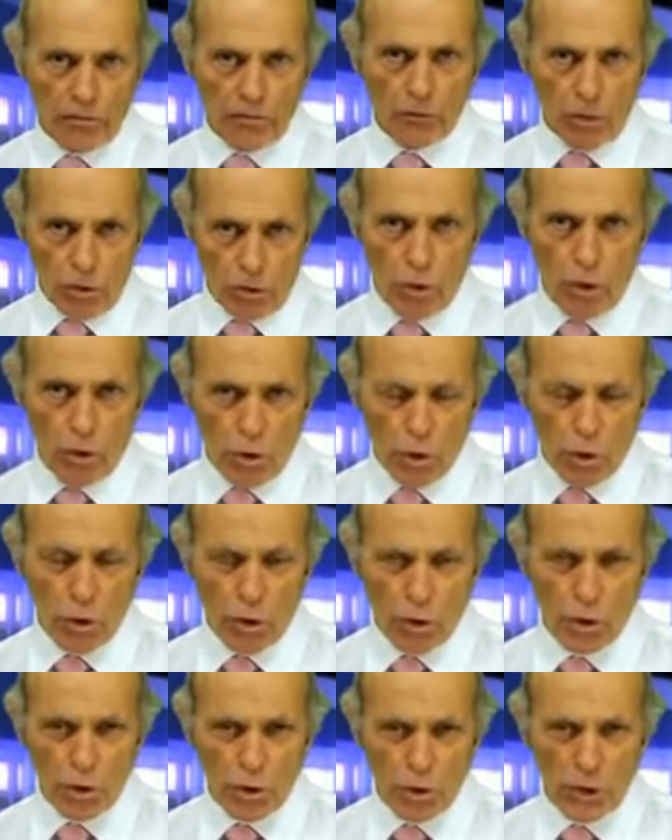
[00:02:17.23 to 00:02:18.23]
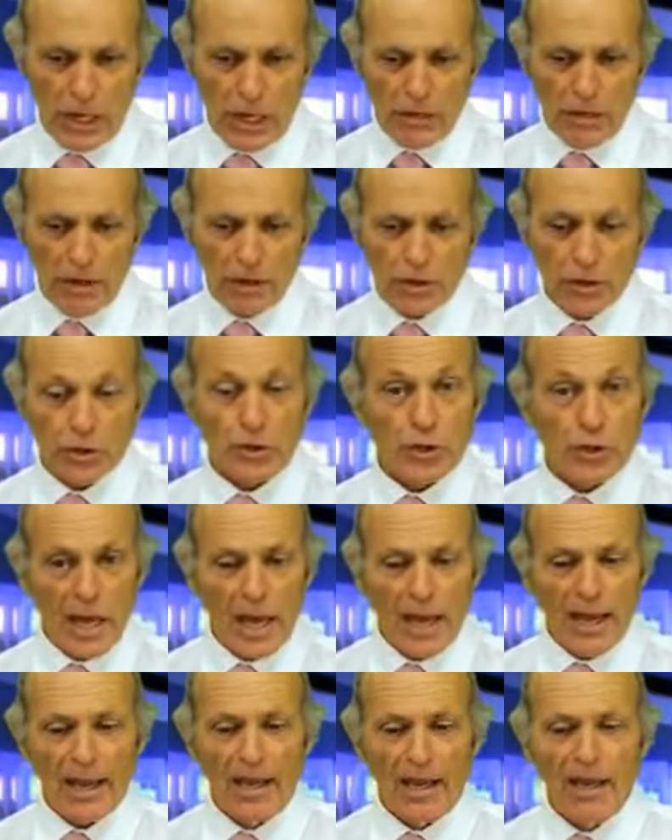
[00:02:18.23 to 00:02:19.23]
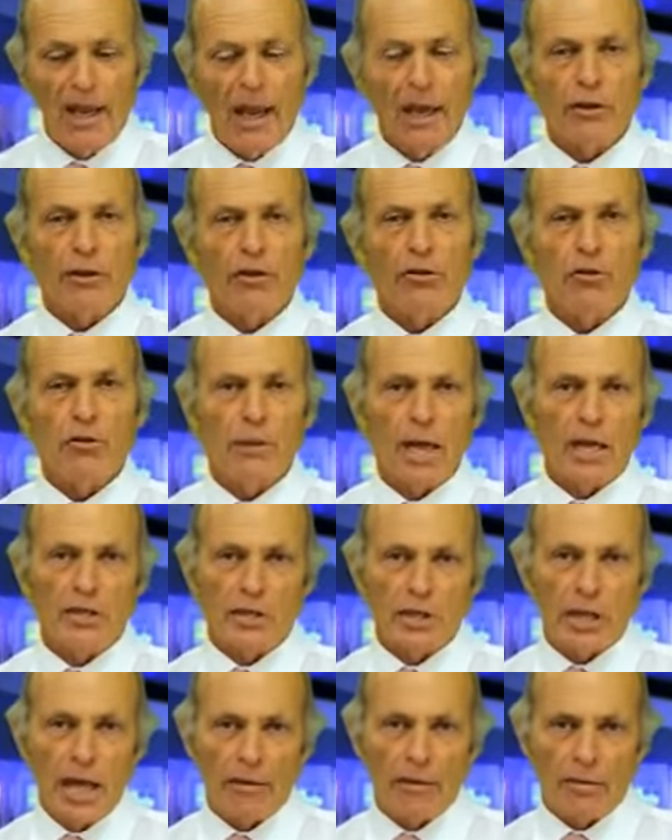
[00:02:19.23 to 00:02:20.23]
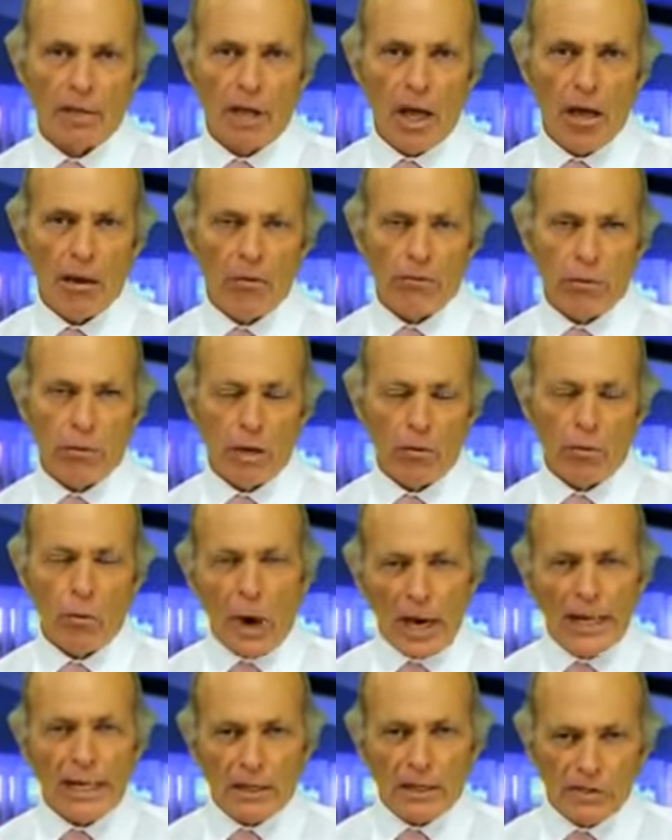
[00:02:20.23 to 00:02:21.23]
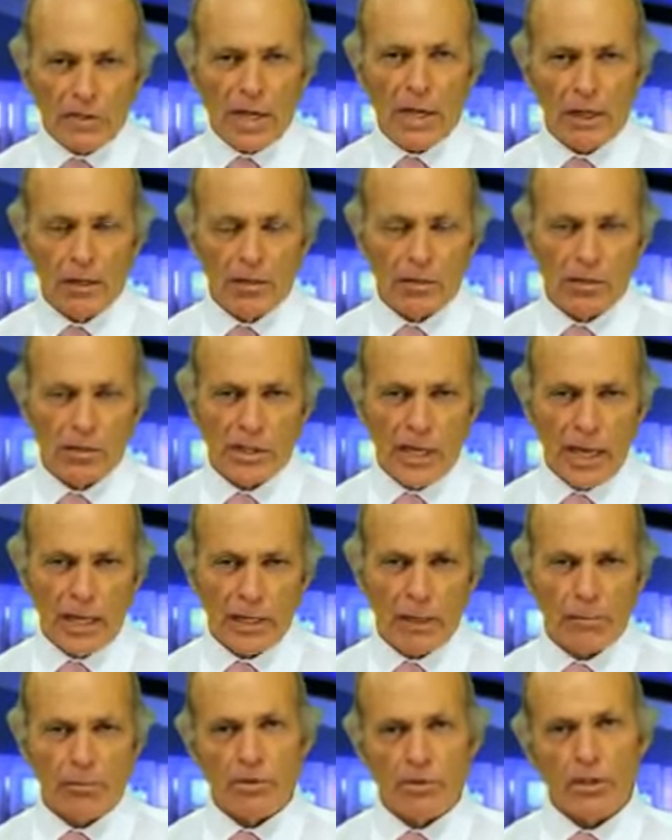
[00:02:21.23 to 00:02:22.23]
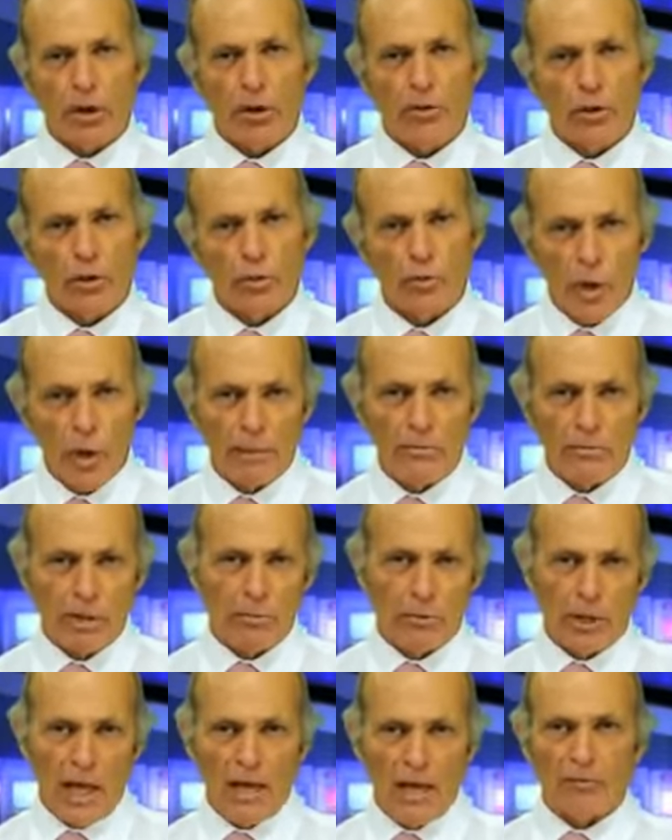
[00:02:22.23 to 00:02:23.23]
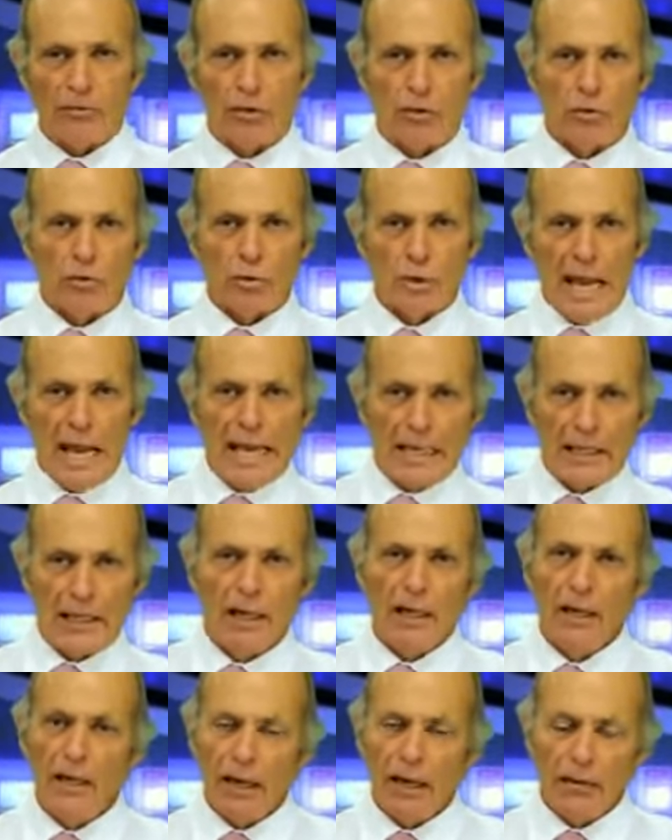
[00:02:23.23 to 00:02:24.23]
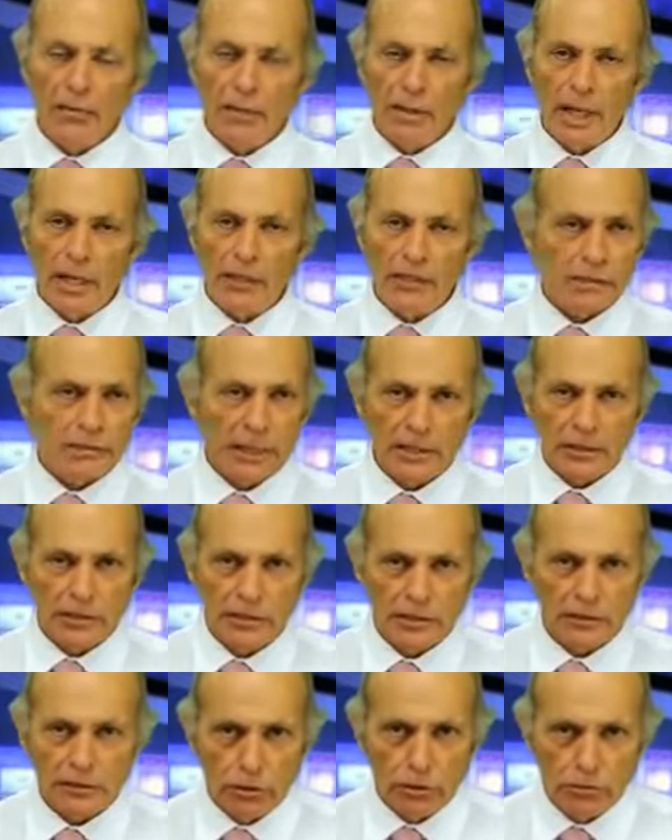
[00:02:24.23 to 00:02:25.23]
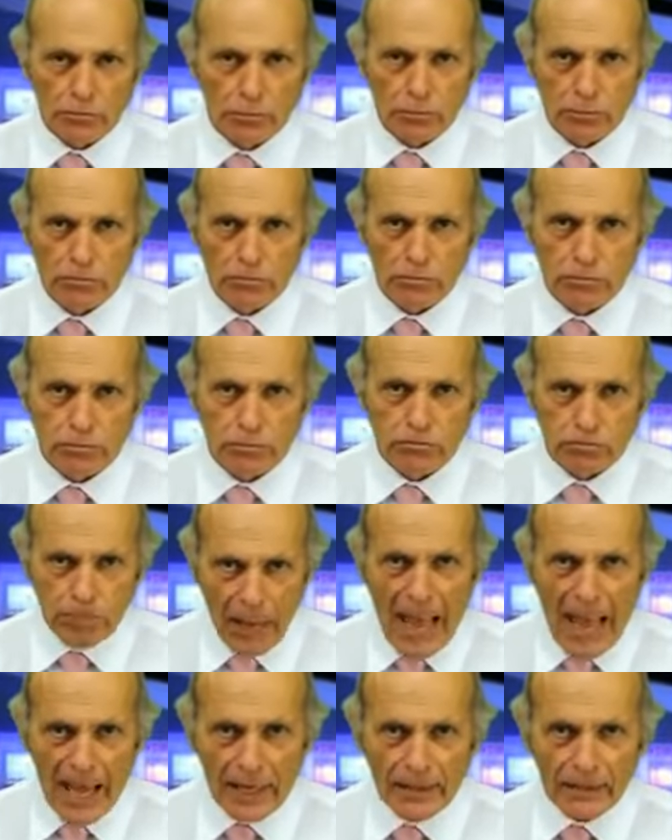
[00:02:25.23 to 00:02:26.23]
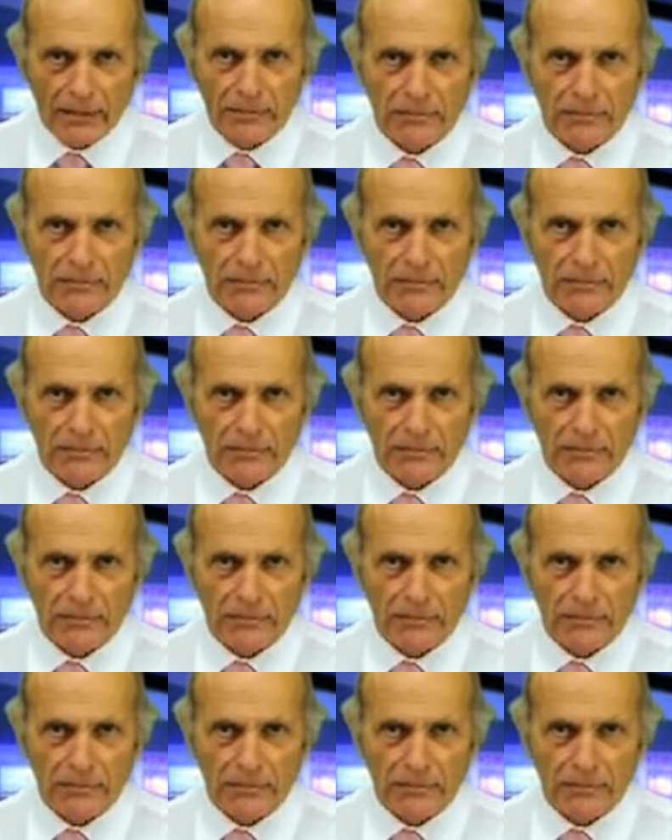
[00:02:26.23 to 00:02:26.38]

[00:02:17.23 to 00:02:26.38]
or who should care, I should say. Could you imagine having a white senator stand up and say, "Oh, you white people have to unite"? I mean, that's bad.